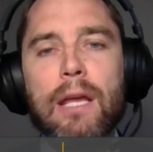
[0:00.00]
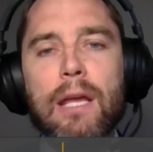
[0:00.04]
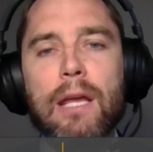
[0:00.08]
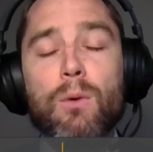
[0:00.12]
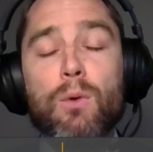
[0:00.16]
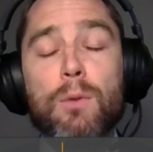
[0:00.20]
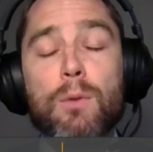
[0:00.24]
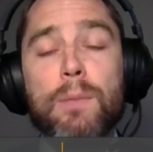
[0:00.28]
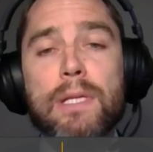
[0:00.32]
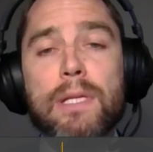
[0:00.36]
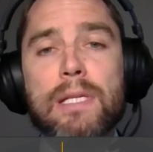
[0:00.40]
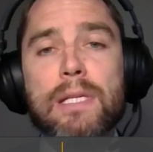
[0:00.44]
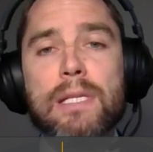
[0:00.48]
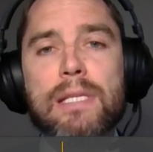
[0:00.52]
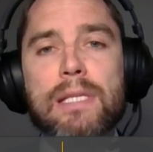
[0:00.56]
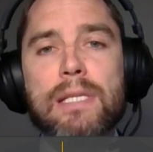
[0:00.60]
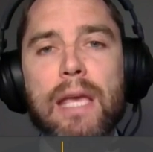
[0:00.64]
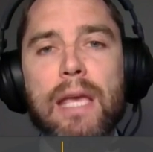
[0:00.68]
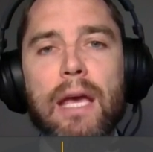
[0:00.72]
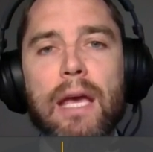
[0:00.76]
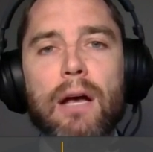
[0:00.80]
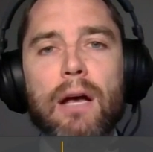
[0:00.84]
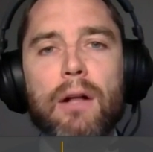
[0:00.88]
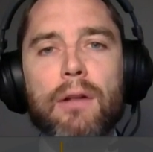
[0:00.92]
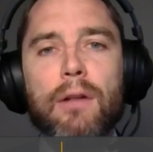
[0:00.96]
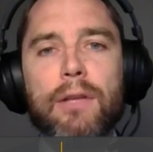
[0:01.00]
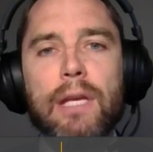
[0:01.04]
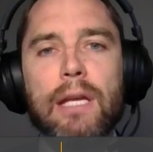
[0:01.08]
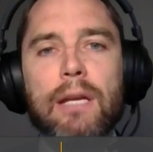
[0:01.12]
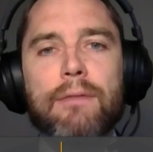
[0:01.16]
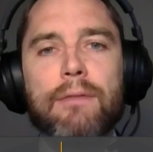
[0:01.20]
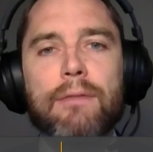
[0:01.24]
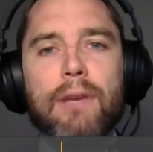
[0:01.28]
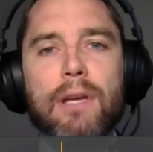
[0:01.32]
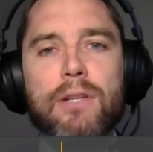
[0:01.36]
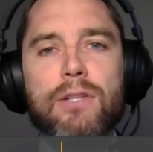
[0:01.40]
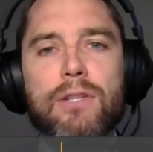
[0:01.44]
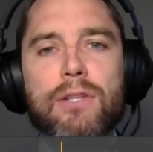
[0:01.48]
thing would be to scale the
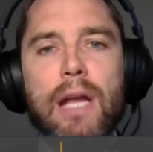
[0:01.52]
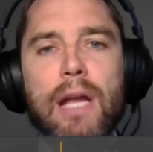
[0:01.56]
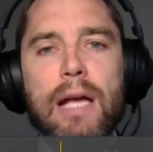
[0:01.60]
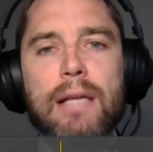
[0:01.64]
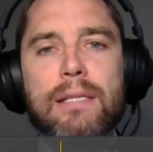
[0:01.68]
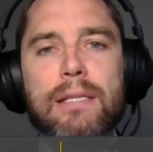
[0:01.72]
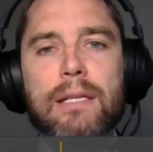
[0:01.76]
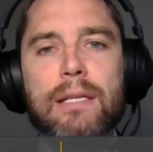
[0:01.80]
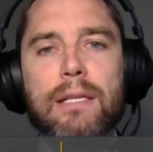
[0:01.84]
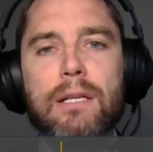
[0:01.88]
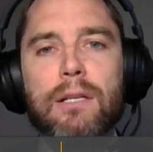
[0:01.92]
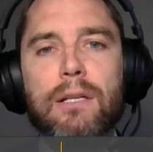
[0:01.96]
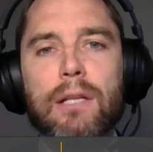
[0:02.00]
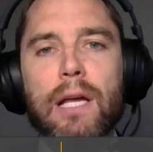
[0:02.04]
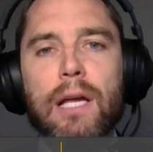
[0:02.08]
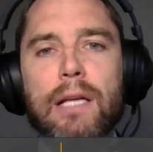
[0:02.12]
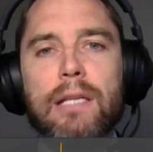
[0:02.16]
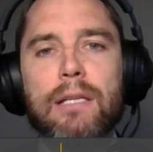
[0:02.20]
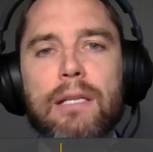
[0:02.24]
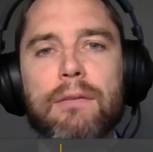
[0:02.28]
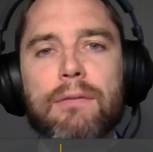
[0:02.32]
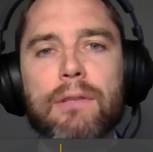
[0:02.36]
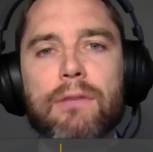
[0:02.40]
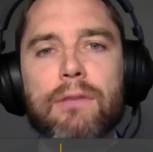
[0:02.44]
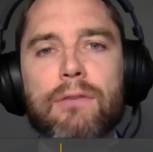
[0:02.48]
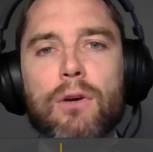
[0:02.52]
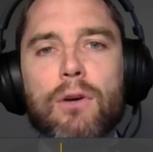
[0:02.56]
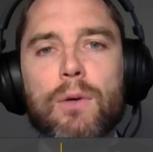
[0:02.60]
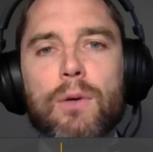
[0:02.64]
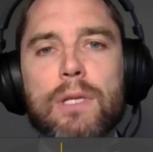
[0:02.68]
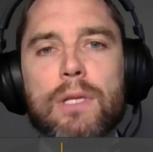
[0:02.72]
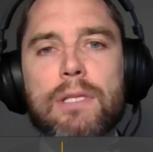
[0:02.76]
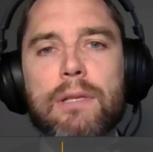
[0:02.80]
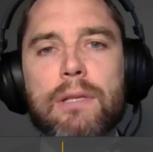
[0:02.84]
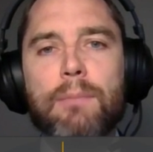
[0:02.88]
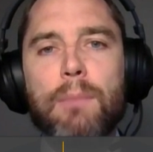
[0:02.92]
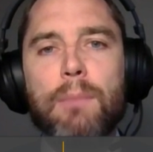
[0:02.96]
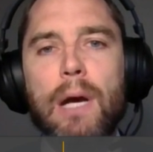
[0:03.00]
Innovation Asset Collective. And so
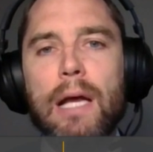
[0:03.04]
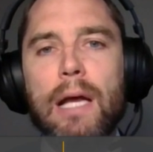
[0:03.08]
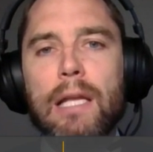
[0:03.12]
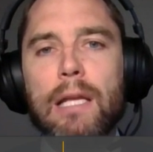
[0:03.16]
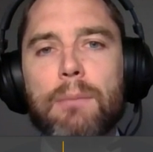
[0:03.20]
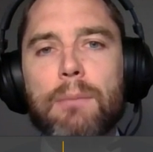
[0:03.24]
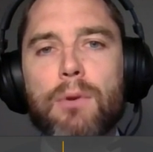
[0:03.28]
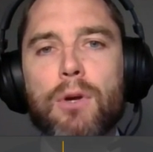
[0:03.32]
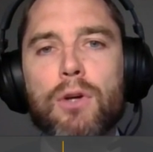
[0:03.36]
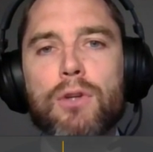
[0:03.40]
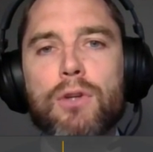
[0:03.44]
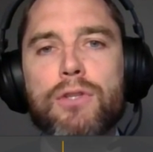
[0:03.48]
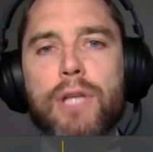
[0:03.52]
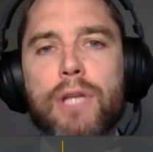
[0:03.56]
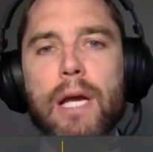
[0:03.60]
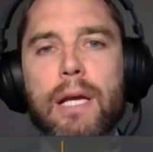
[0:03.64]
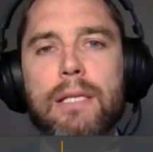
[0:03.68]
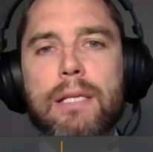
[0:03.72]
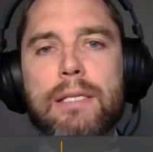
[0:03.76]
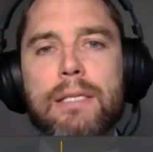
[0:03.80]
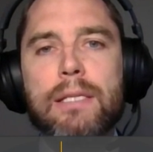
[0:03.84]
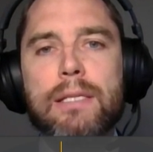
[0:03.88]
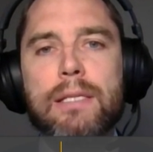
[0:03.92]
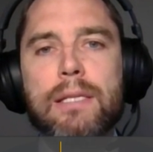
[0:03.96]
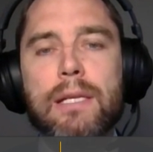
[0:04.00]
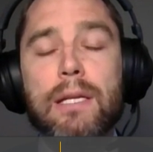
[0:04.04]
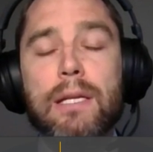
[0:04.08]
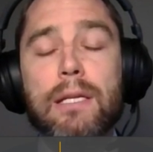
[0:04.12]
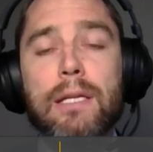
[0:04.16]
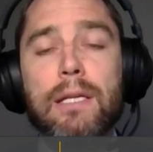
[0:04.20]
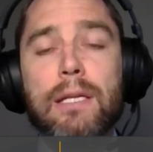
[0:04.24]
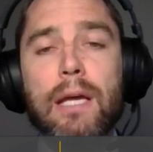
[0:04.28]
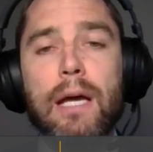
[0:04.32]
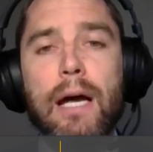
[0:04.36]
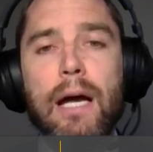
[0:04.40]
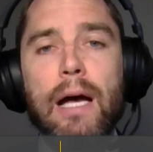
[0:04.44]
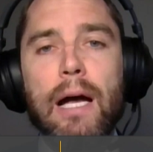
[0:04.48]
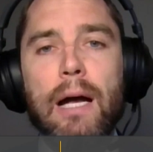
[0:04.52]
it's a pilot project. It's
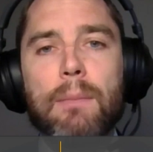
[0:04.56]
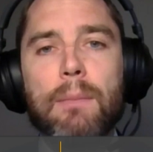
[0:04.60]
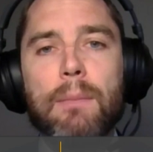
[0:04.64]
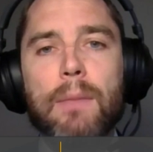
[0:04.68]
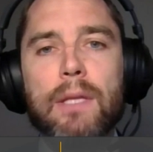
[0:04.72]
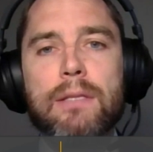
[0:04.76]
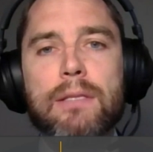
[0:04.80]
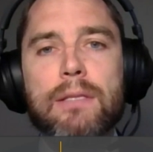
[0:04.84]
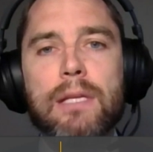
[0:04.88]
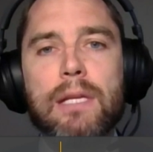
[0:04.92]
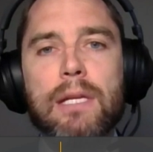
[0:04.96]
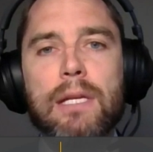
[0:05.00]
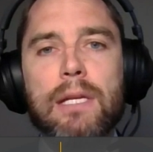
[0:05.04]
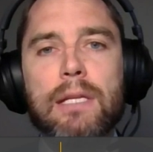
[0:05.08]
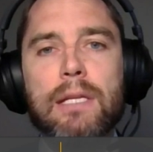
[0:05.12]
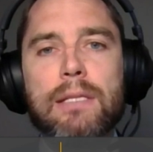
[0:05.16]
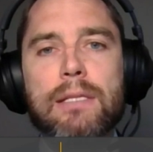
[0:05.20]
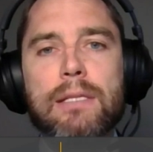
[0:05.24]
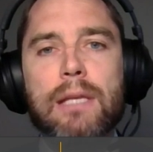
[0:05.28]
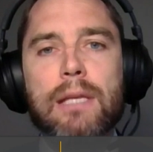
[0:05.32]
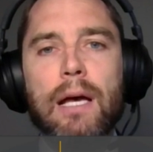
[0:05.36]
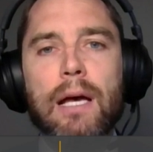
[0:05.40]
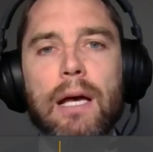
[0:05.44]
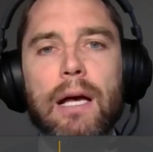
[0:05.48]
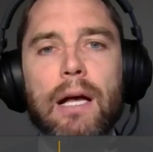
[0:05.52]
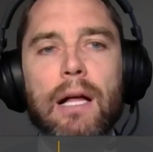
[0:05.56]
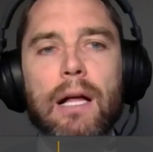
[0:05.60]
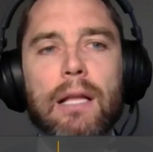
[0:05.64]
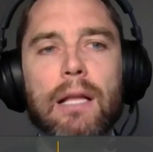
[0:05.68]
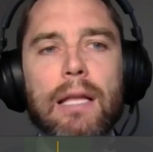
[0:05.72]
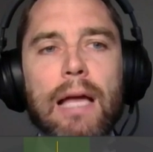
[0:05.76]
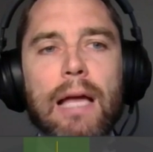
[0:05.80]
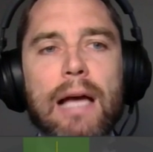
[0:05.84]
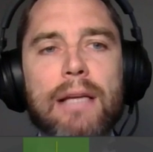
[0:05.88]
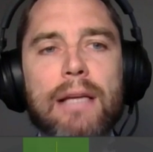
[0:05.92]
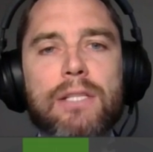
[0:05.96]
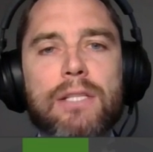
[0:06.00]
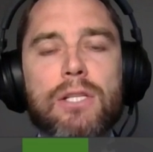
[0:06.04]
in its
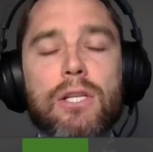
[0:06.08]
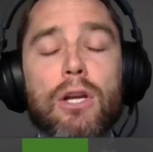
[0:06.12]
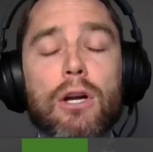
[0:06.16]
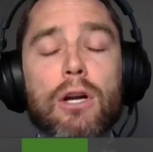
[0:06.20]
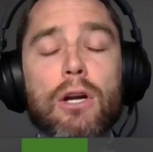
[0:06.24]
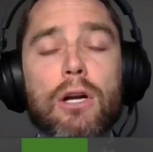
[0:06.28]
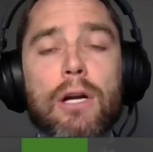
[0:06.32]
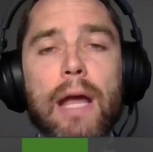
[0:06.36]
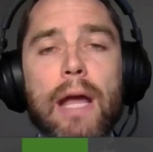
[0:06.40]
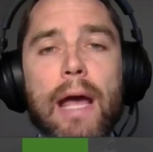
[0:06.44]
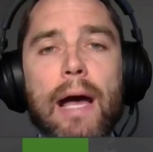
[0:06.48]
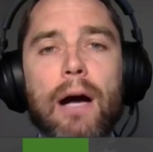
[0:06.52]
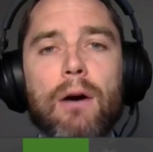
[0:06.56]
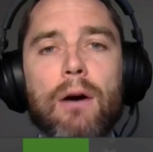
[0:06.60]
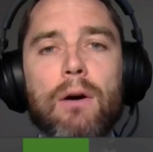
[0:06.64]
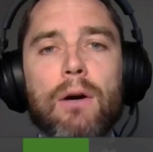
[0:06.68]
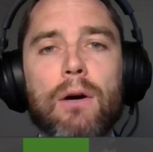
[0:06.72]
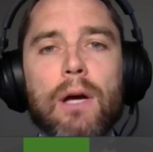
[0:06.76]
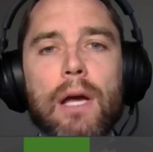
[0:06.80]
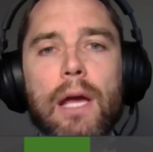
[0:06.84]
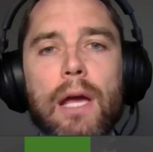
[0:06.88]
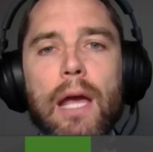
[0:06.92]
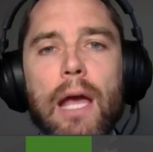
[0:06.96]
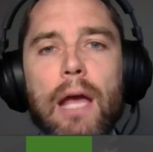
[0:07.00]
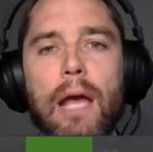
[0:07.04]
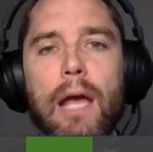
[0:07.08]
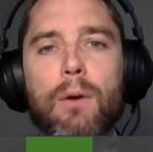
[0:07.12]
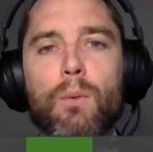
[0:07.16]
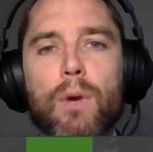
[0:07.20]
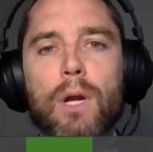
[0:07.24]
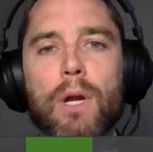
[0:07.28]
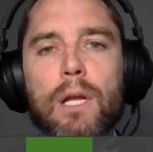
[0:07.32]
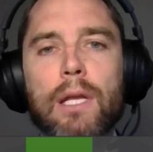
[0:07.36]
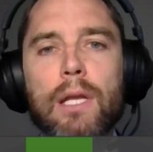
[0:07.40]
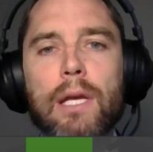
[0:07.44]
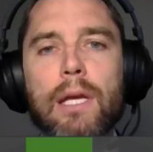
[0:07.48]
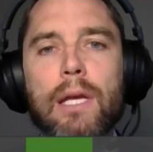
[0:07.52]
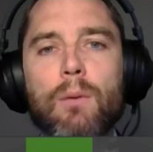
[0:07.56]
last year now. And
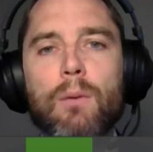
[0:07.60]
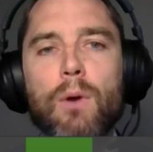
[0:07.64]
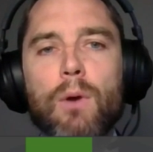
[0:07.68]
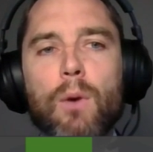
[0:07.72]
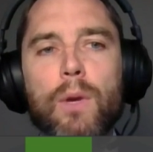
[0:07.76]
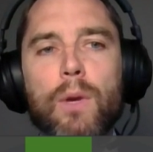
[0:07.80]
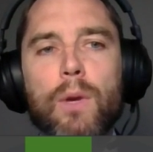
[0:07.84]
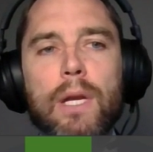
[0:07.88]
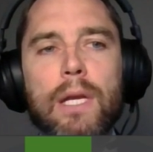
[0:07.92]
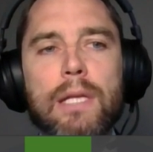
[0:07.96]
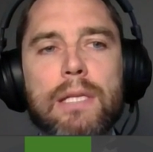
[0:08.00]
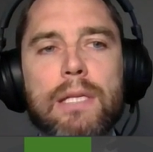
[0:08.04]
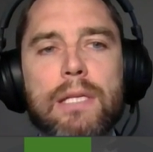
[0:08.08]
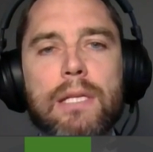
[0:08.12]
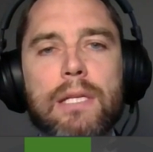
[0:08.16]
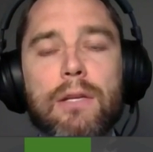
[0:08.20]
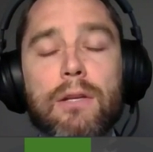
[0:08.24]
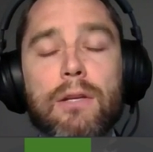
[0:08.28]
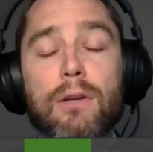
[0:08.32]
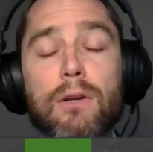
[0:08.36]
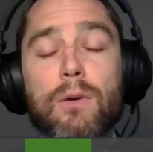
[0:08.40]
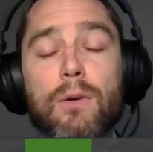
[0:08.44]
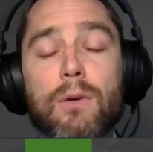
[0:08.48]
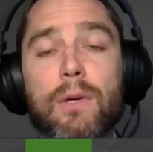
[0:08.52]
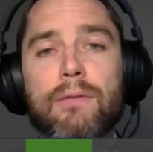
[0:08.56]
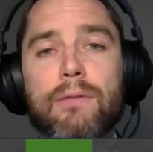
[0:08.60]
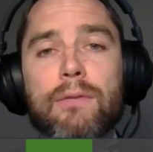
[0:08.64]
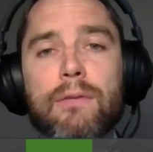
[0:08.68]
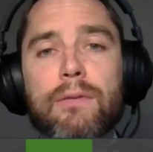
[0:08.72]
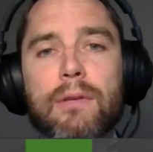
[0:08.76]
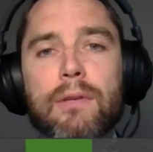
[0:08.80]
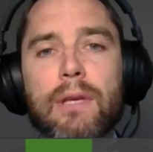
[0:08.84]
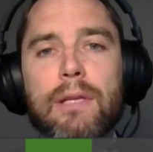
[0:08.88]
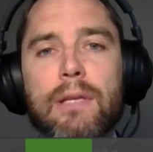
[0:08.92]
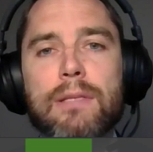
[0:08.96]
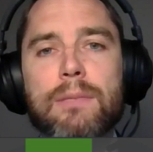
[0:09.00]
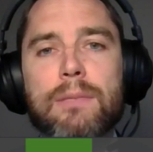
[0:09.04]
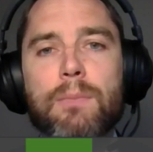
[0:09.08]
really what we need to do
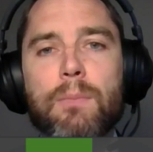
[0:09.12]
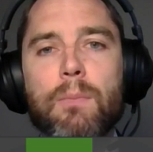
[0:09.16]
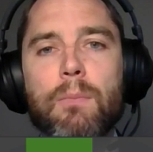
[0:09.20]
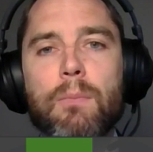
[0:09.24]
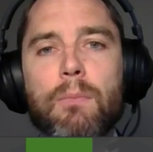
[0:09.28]
is